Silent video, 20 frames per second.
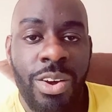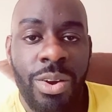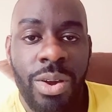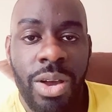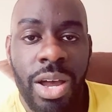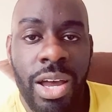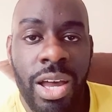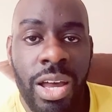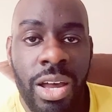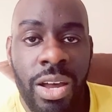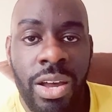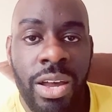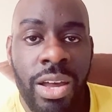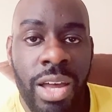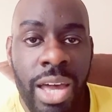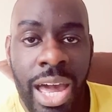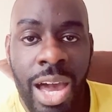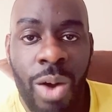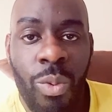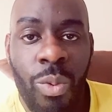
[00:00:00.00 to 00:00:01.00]

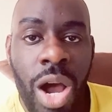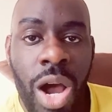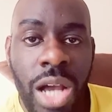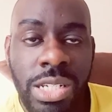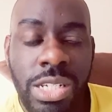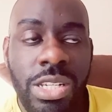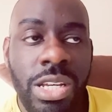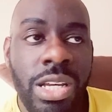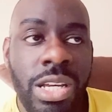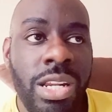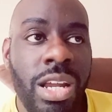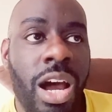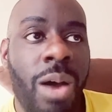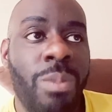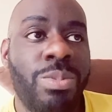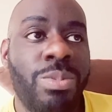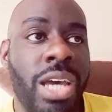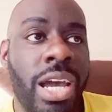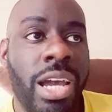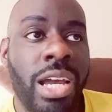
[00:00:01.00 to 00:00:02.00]
Washington.
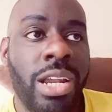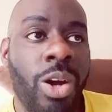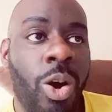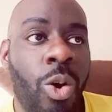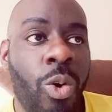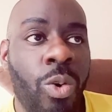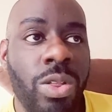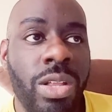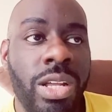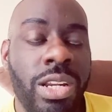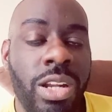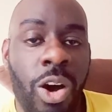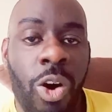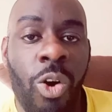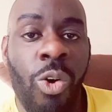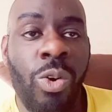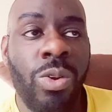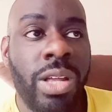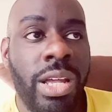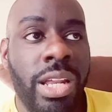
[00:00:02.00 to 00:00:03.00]
I'm taking Oakland.
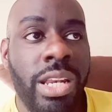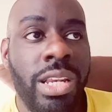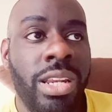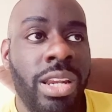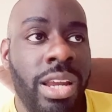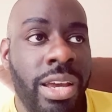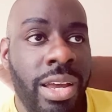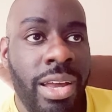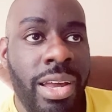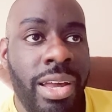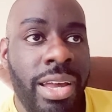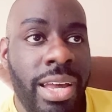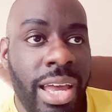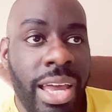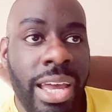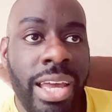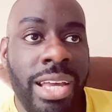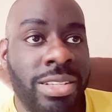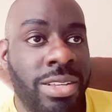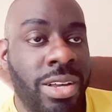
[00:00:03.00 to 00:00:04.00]
Oakland,
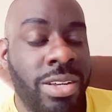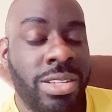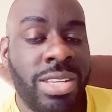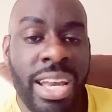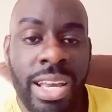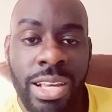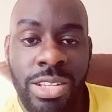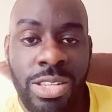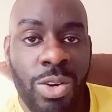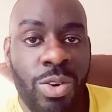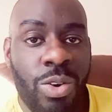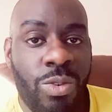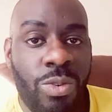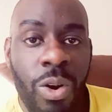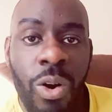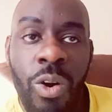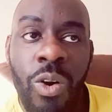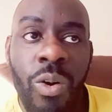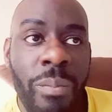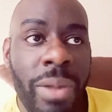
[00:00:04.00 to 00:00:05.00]
it looks like it's on a
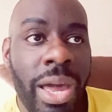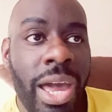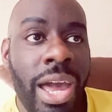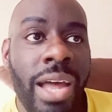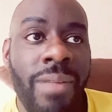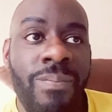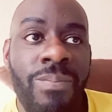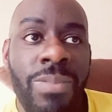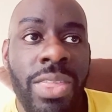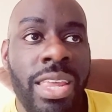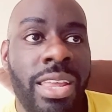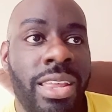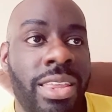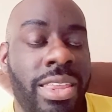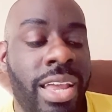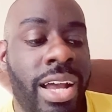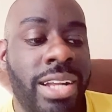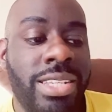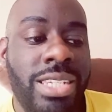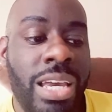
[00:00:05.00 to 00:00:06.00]
roll, man.
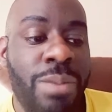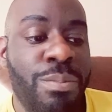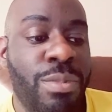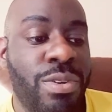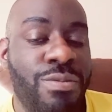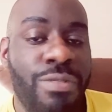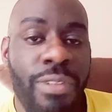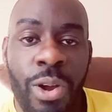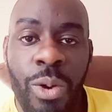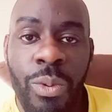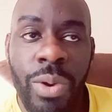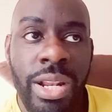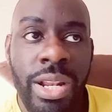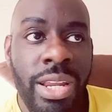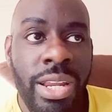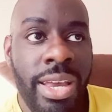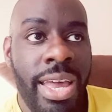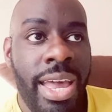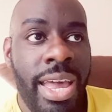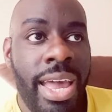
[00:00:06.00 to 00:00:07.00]
That team is flowing,
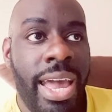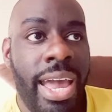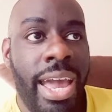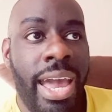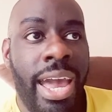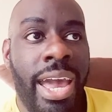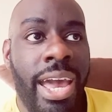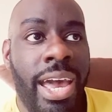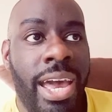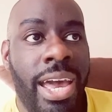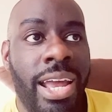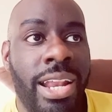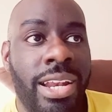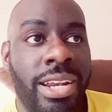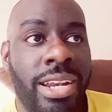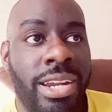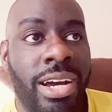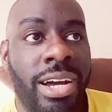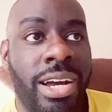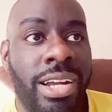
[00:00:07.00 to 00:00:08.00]
and
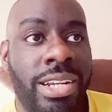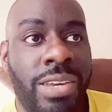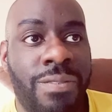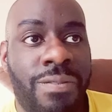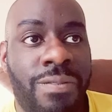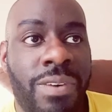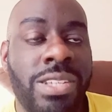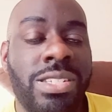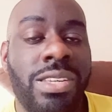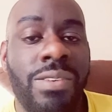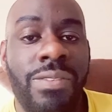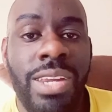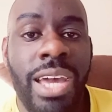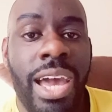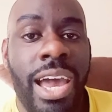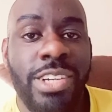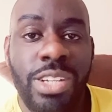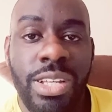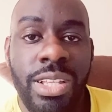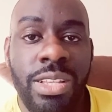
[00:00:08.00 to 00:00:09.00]
defensively they
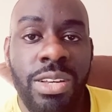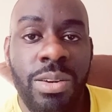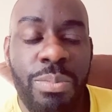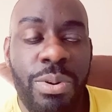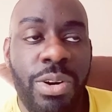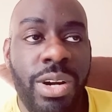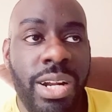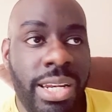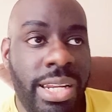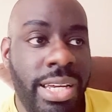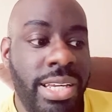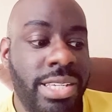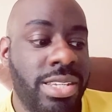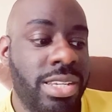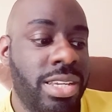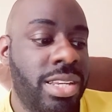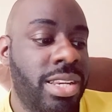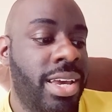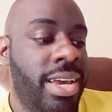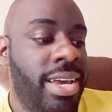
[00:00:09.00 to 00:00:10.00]
actually look pretty
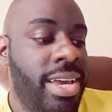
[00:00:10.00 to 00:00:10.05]
decent.